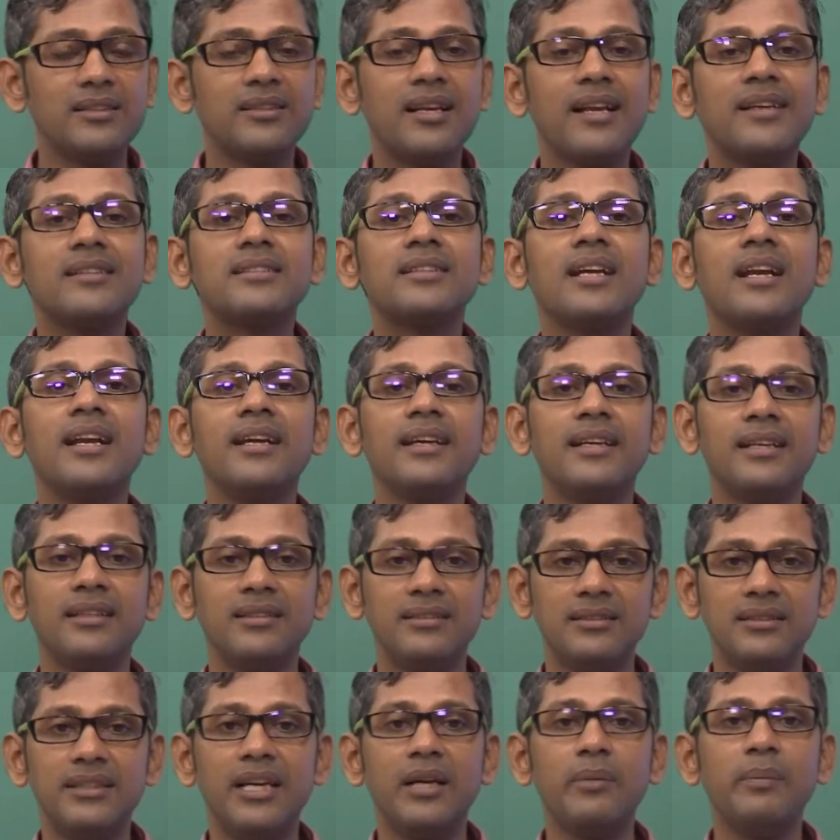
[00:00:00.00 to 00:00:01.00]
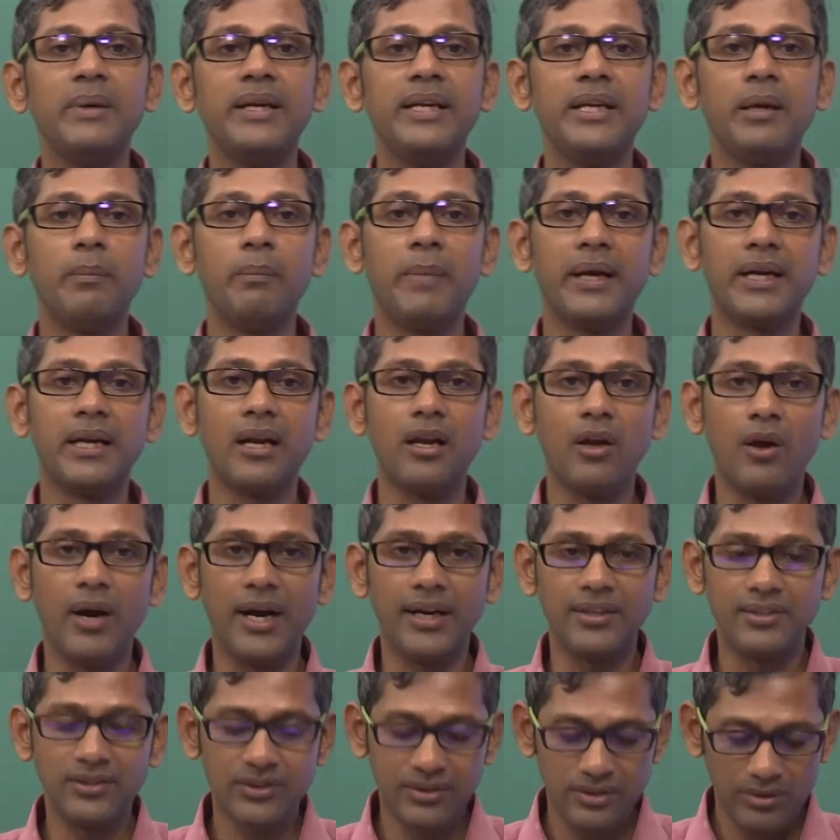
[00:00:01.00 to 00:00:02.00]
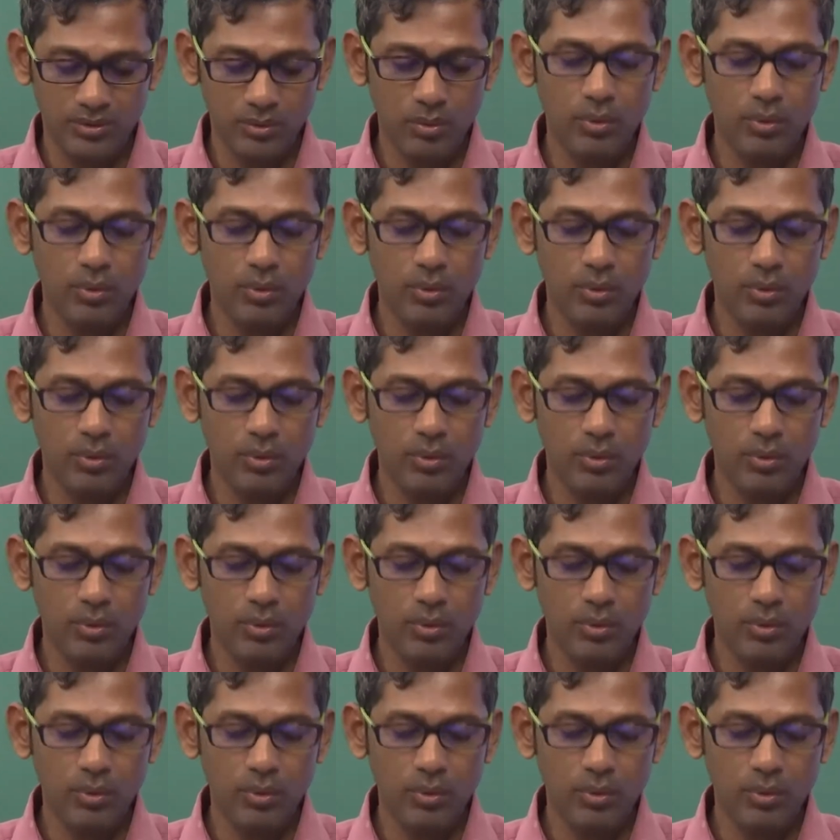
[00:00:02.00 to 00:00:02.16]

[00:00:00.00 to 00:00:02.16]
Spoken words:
like silicon, germanium, metalloids,